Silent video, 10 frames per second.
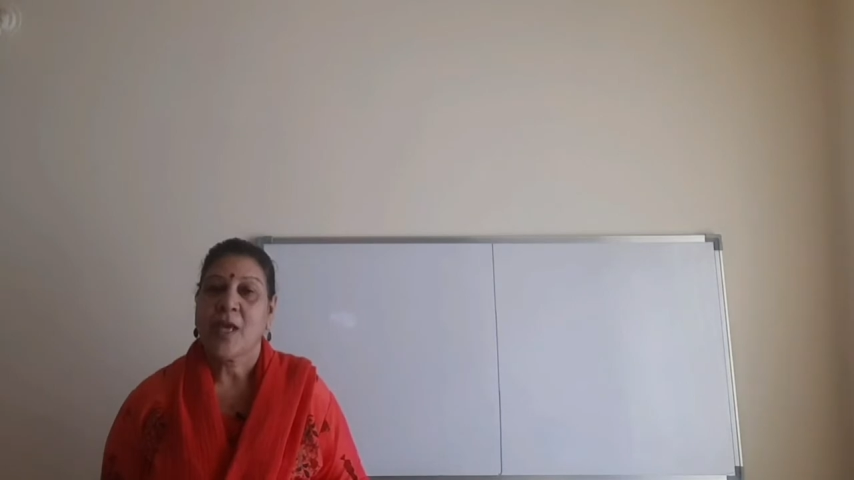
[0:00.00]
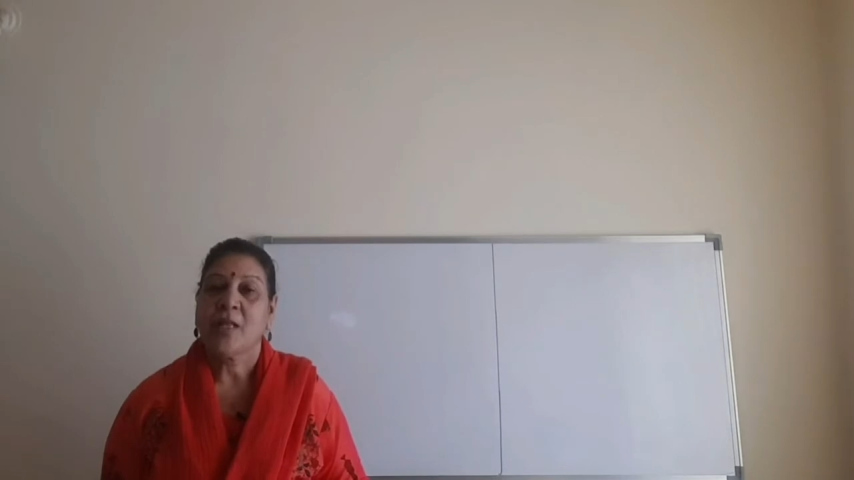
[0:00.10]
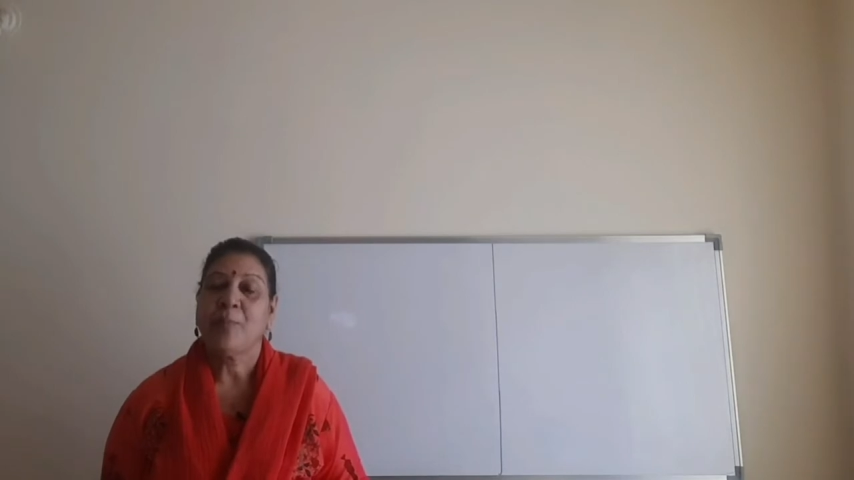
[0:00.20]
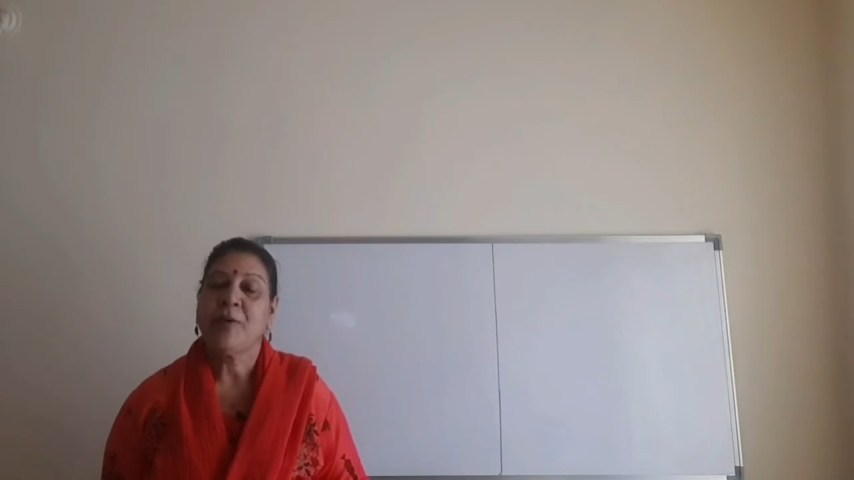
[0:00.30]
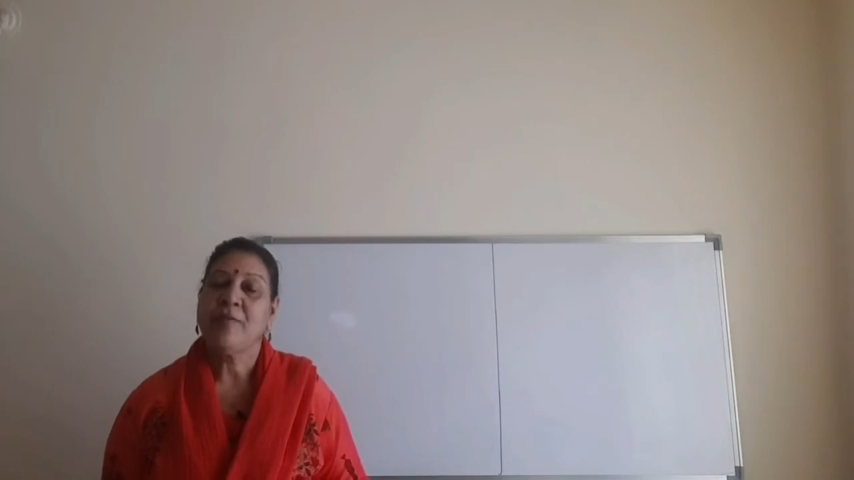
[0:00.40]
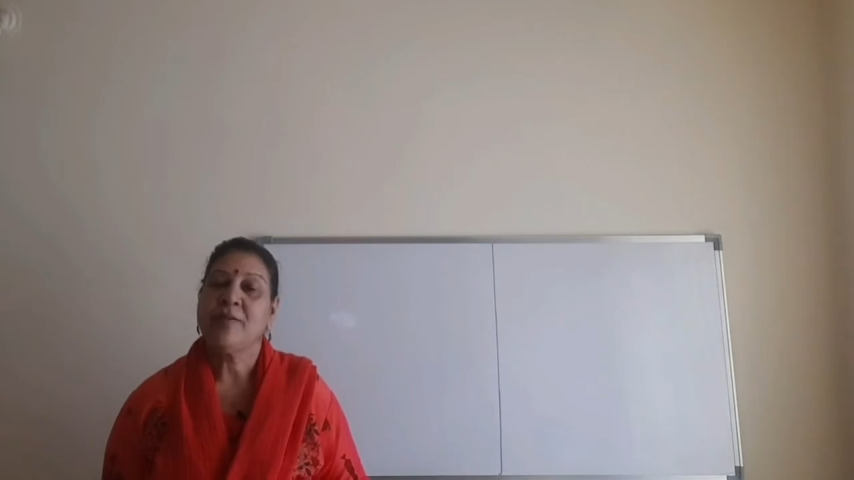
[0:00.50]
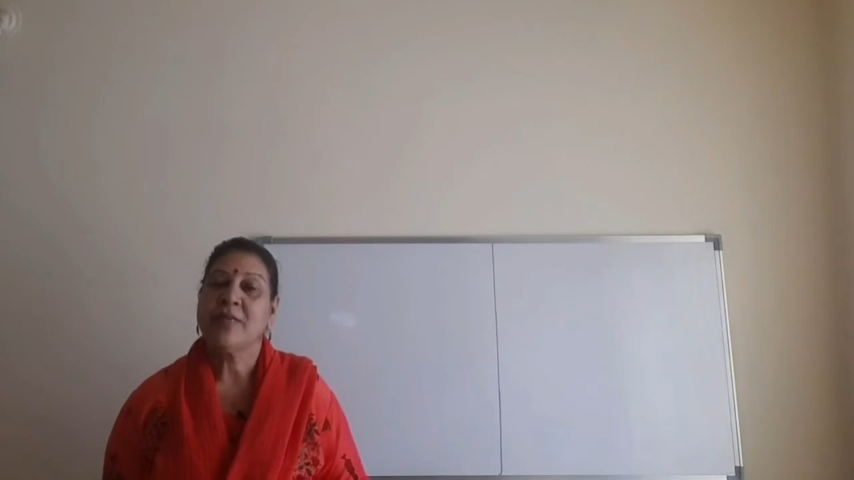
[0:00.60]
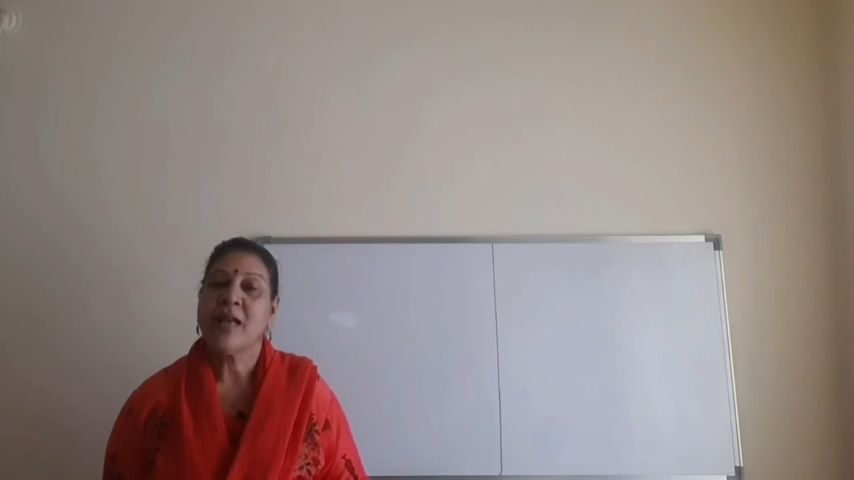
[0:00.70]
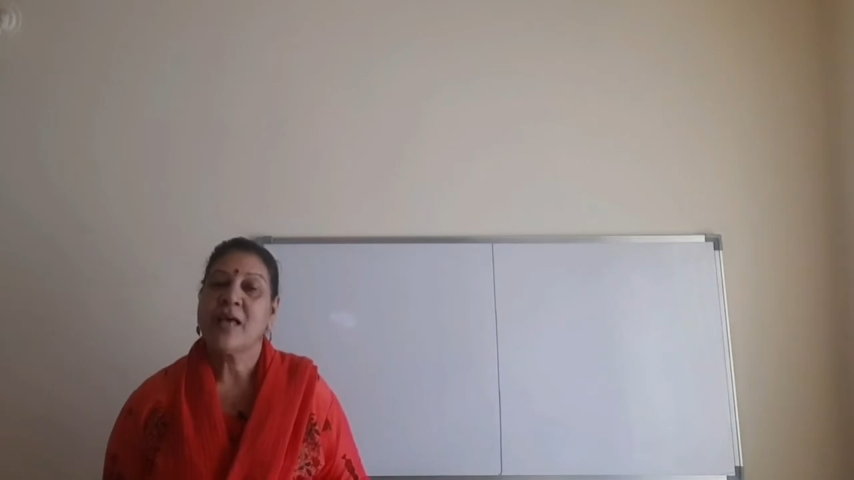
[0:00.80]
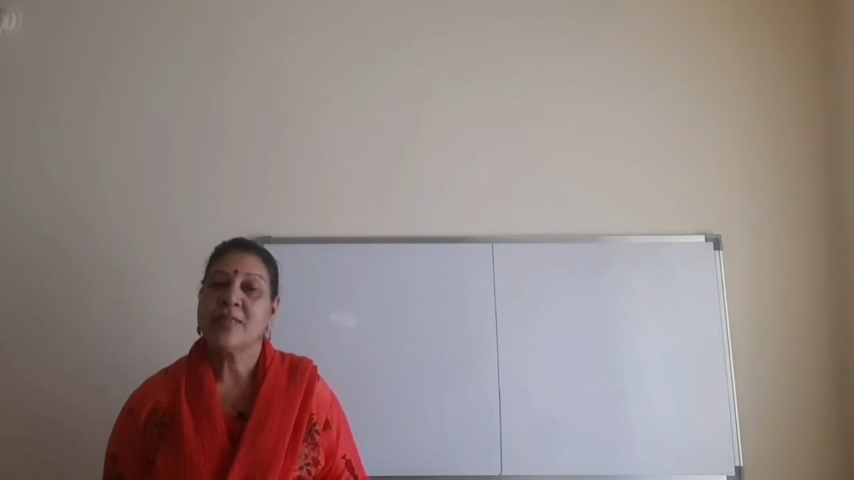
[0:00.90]
In the previous
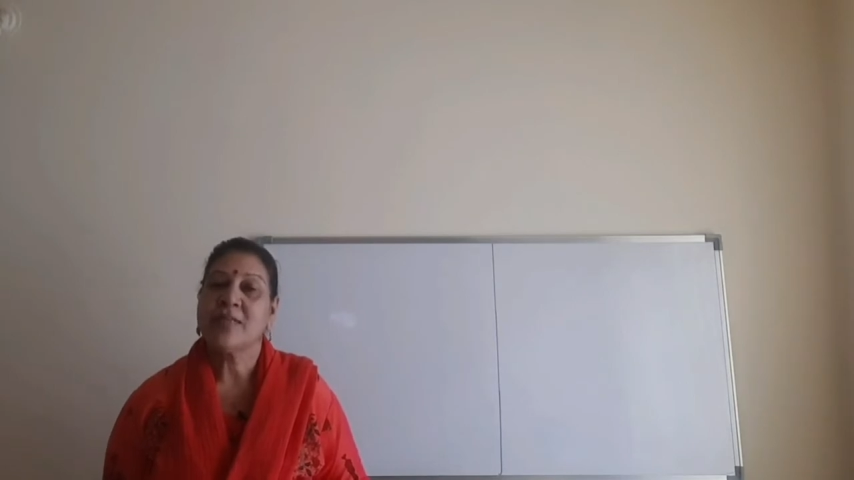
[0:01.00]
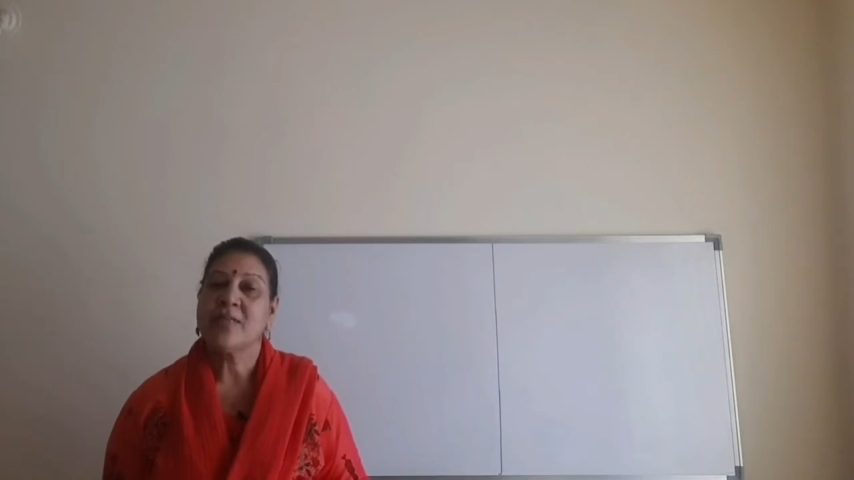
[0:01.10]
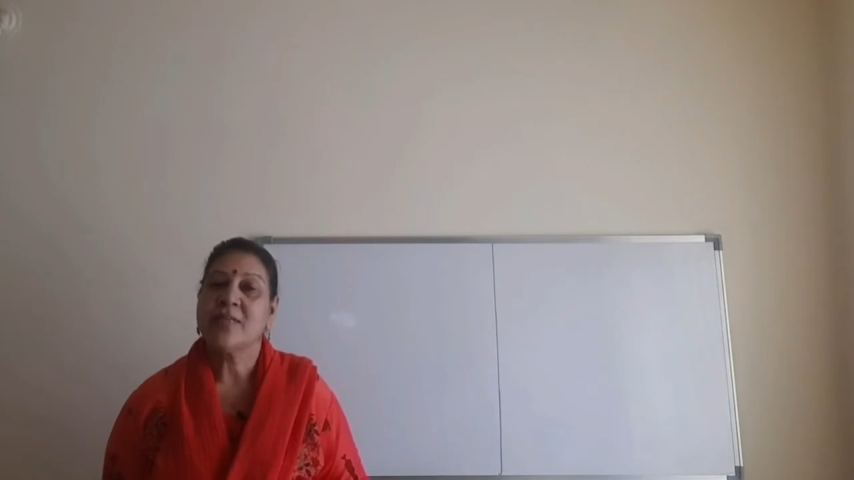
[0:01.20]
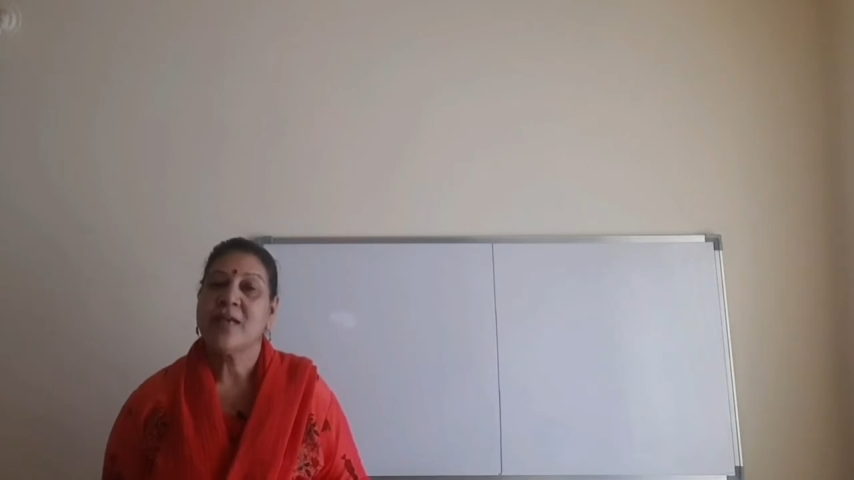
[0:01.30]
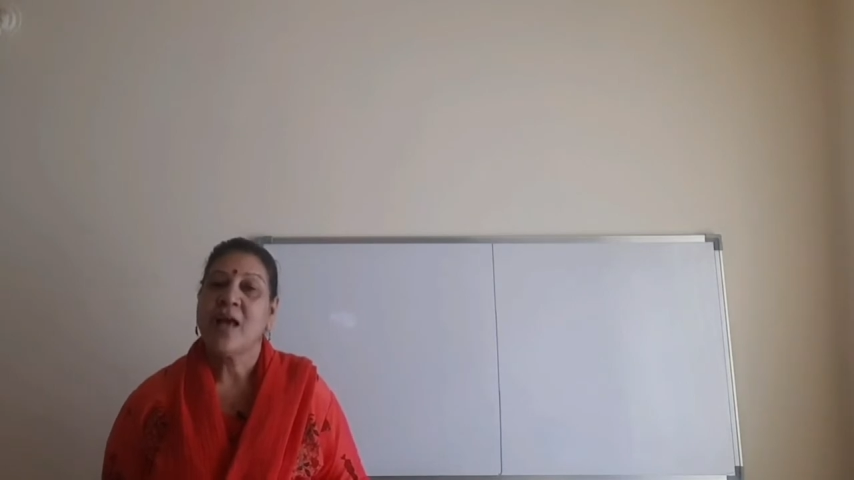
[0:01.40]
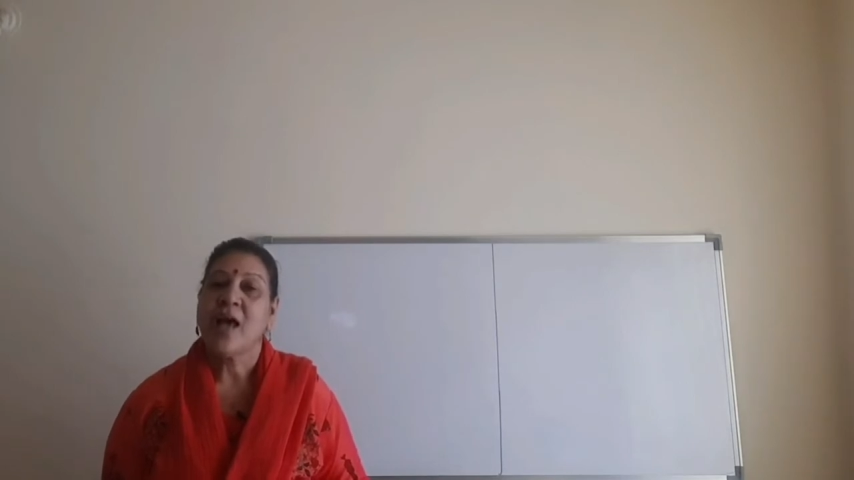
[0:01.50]
classes,